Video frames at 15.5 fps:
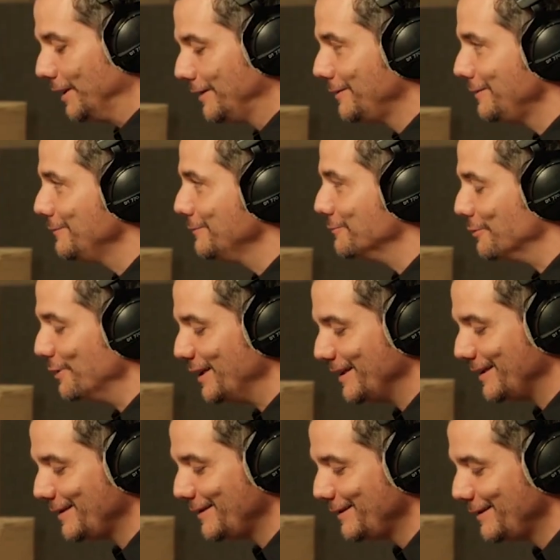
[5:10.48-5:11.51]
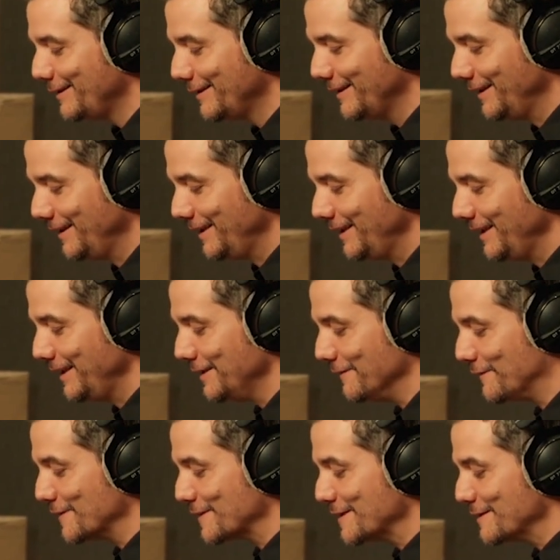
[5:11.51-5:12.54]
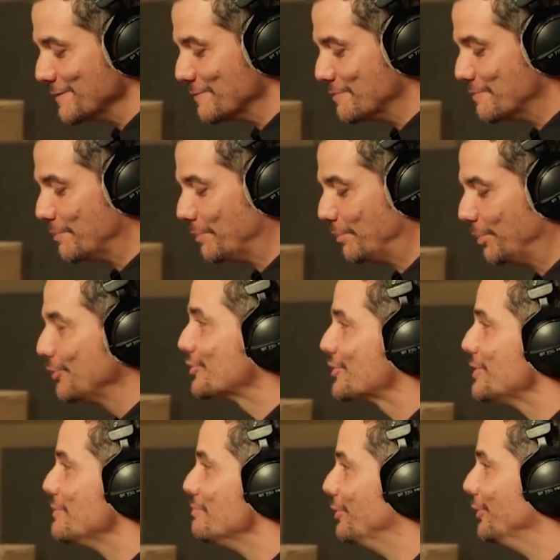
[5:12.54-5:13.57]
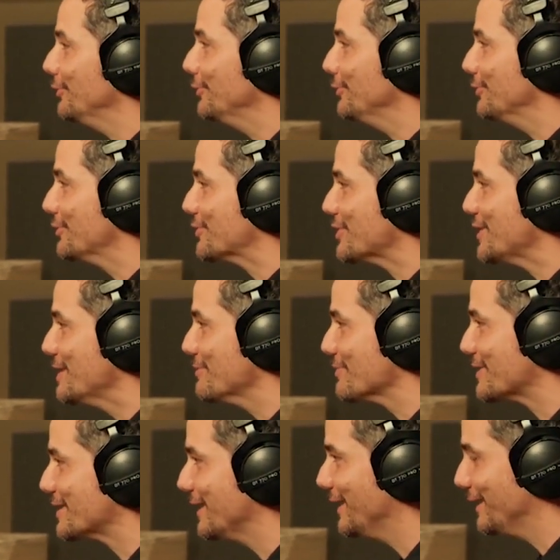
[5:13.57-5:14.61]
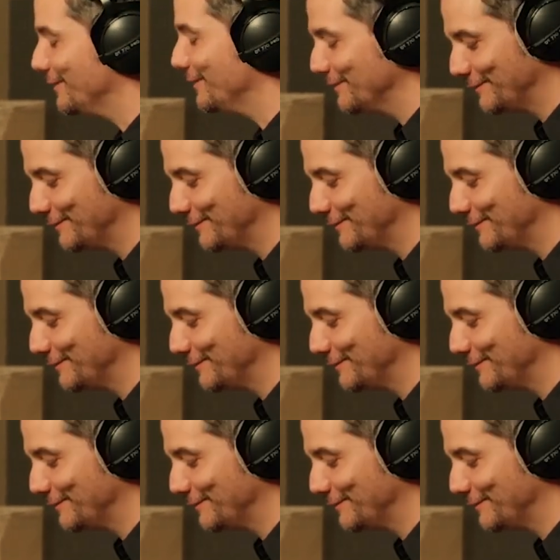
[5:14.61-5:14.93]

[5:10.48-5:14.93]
Well, well, if isn't Puss in Boots himself.